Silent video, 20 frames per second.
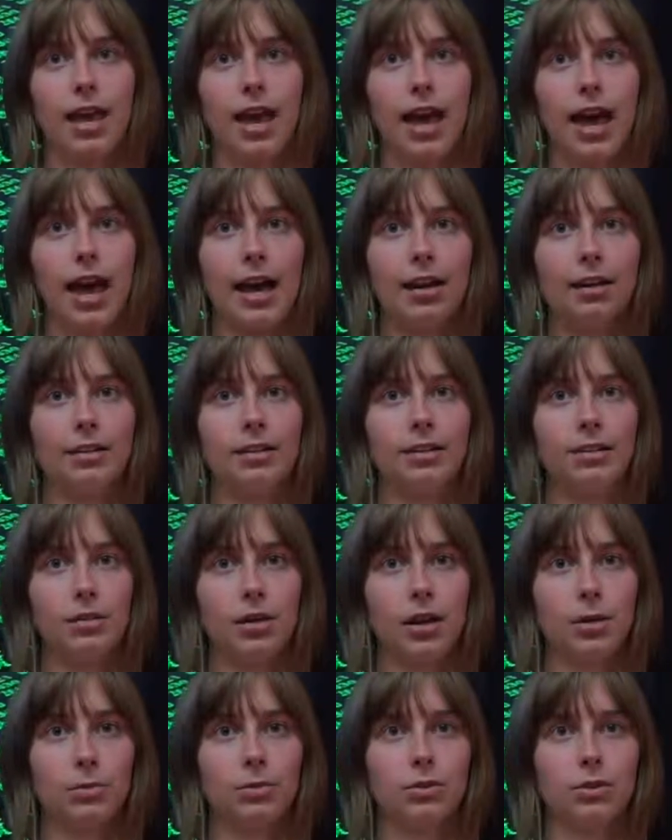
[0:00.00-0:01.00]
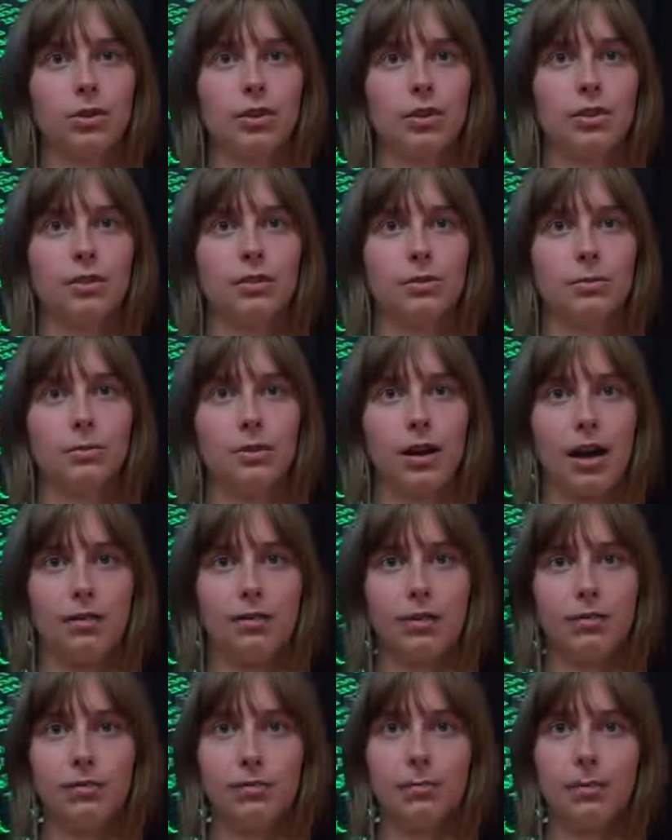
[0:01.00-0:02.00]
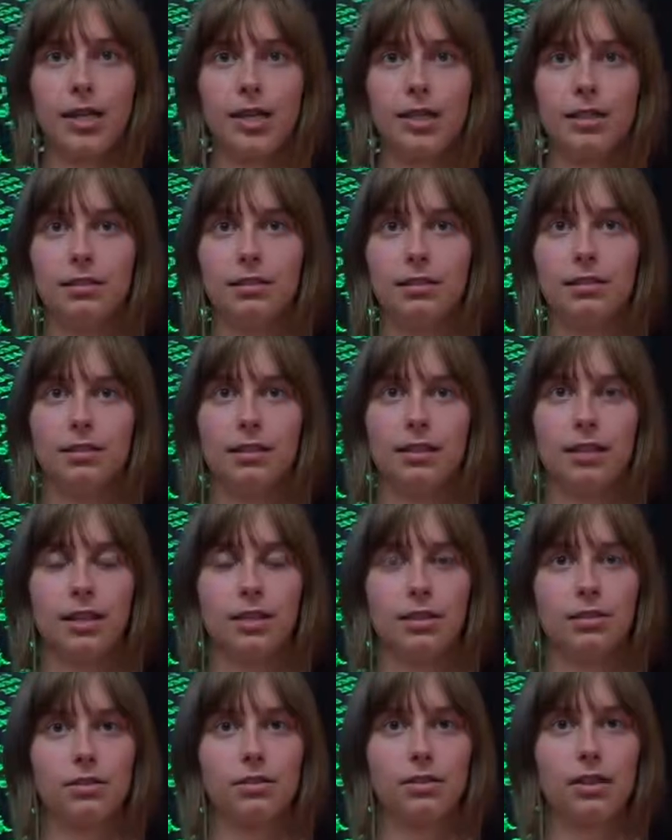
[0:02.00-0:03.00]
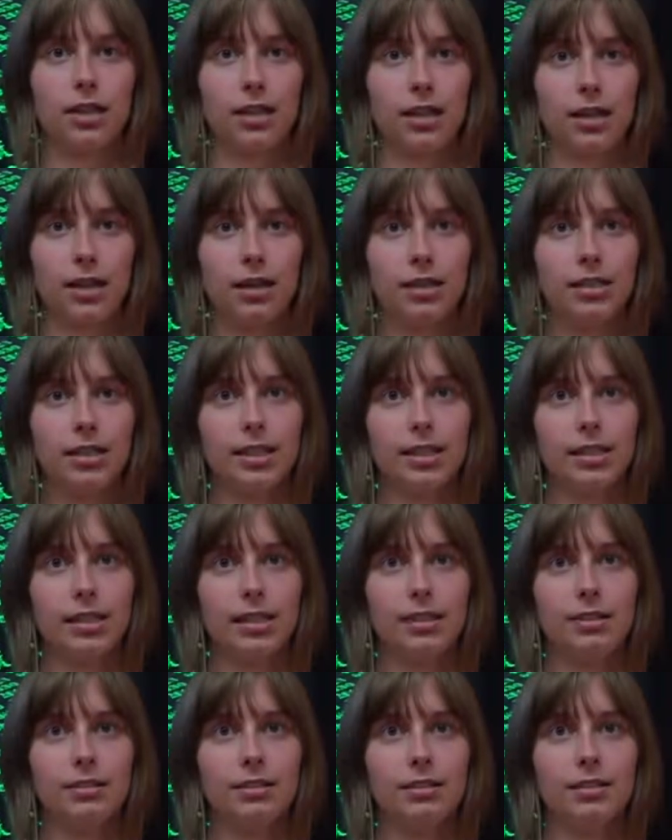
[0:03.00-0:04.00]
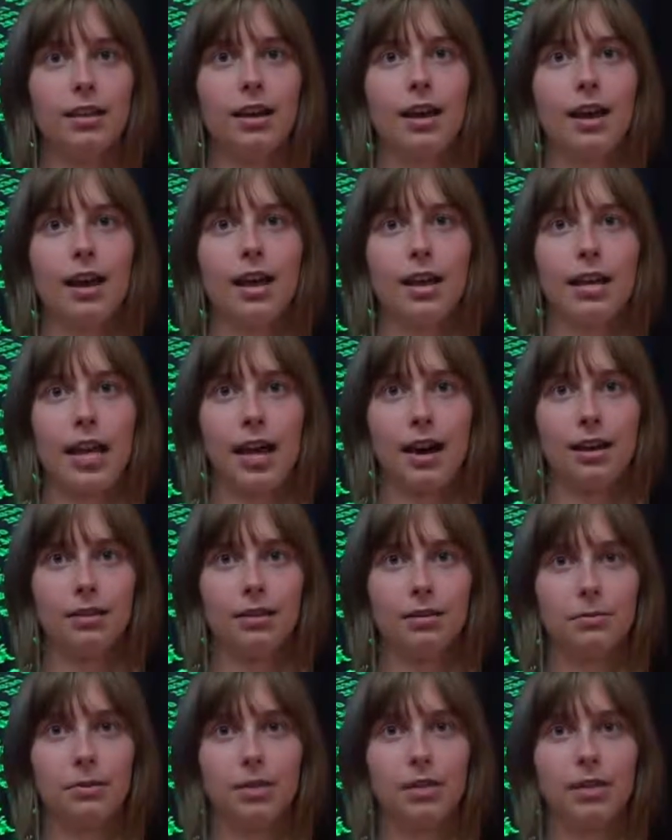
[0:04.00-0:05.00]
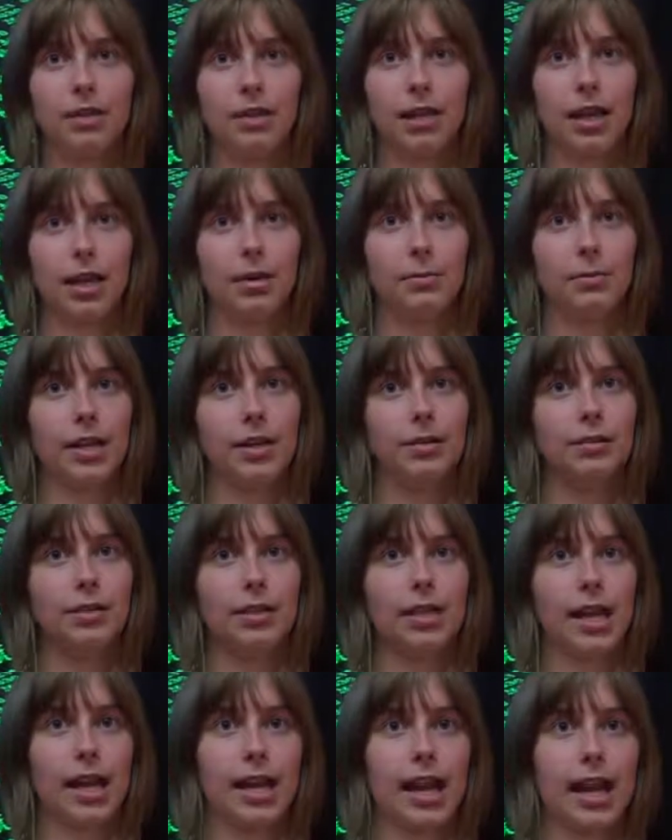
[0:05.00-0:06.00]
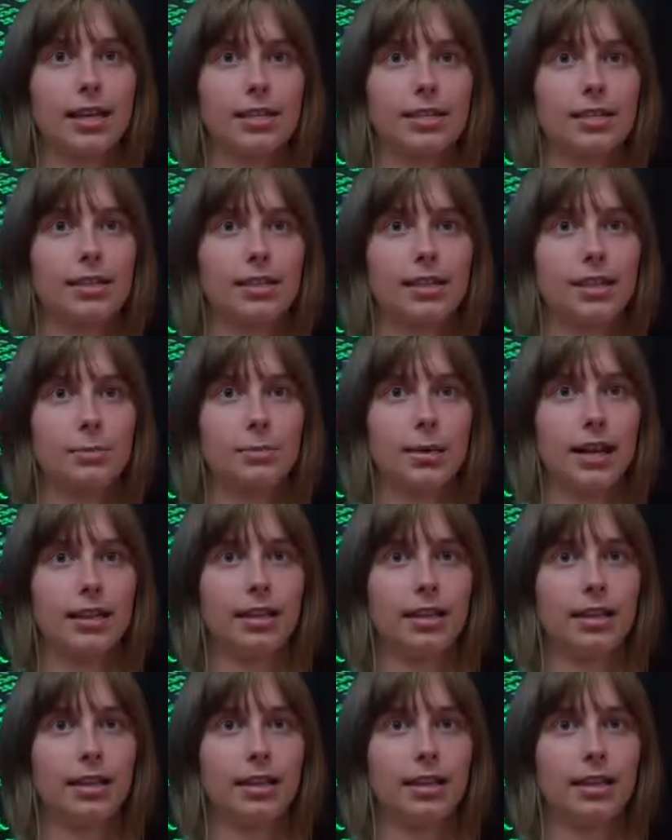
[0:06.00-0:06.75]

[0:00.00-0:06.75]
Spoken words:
Hackers are able to steal private information such as credit card details, account numbers, emails, and access email